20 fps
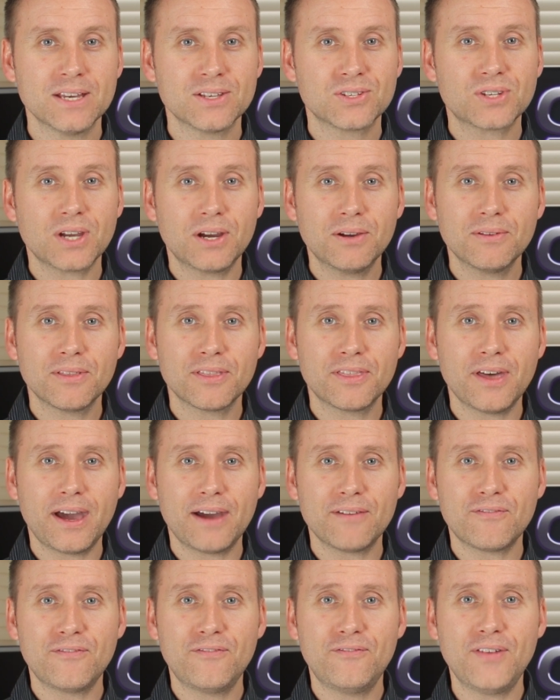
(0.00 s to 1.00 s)
So
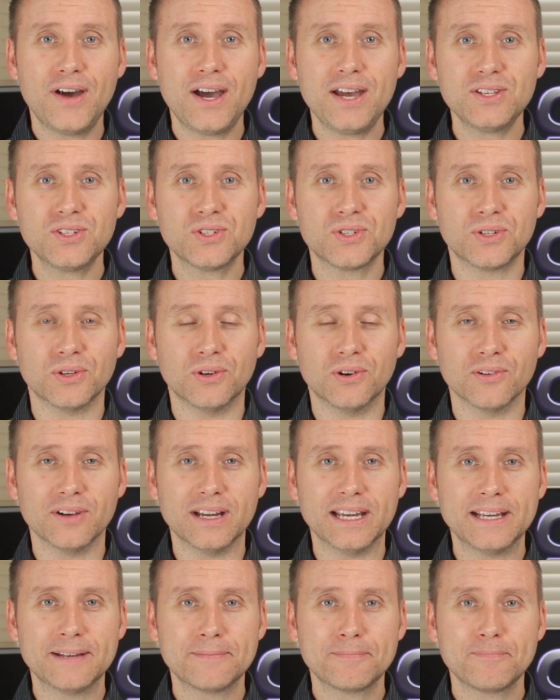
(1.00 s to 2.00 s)
that first
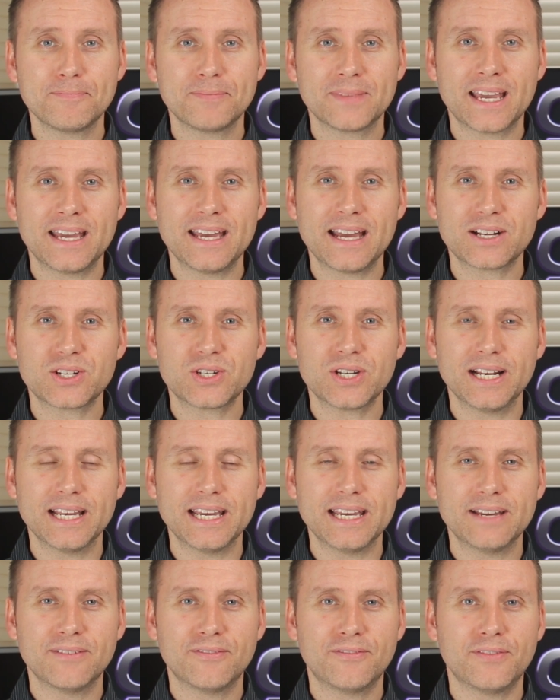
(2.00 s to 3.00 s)
story
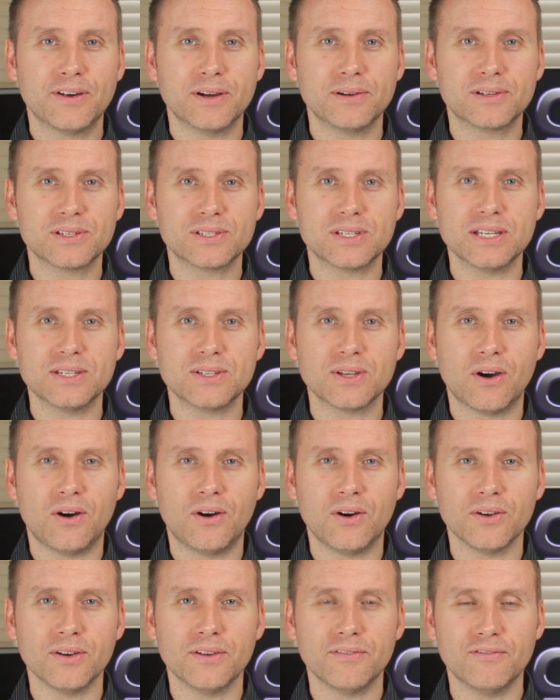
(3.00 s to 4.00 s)
actually focuses
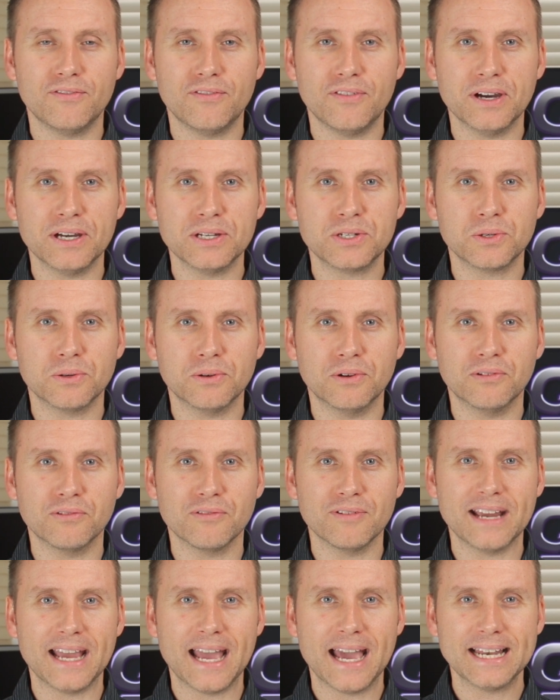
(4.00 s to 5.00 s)
on virtual
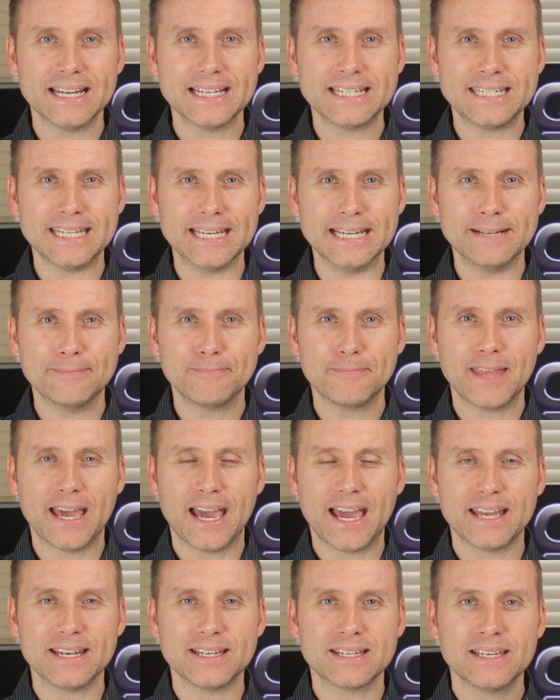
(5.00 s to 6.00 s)
reality
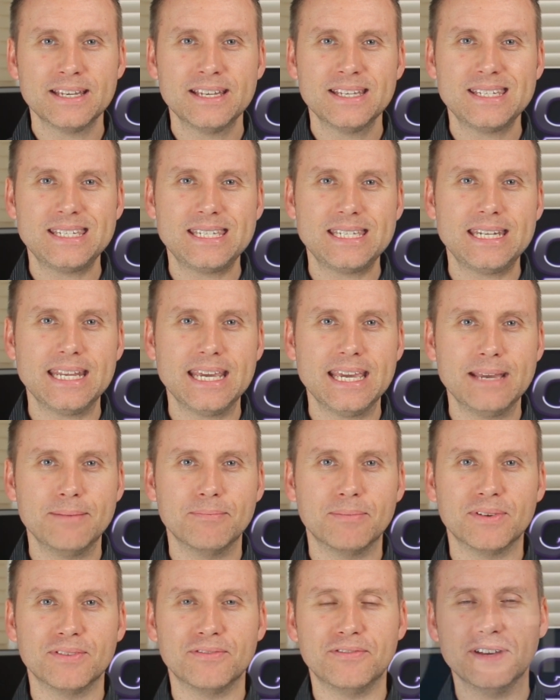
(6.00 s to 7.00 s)
and
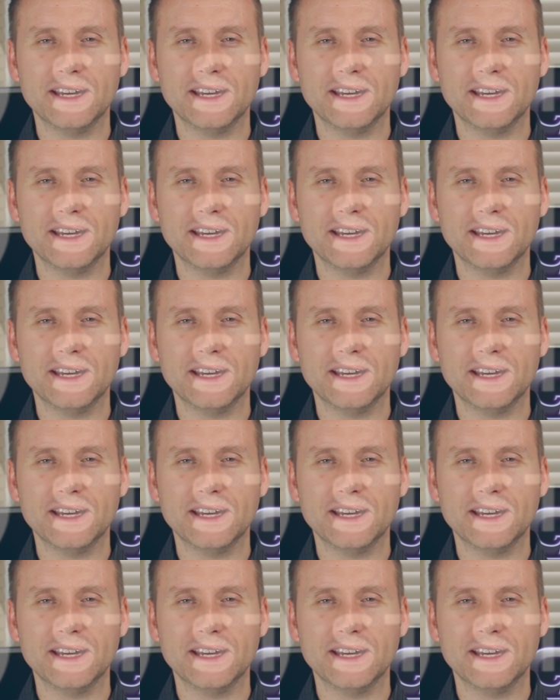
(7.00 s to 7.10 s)
Steam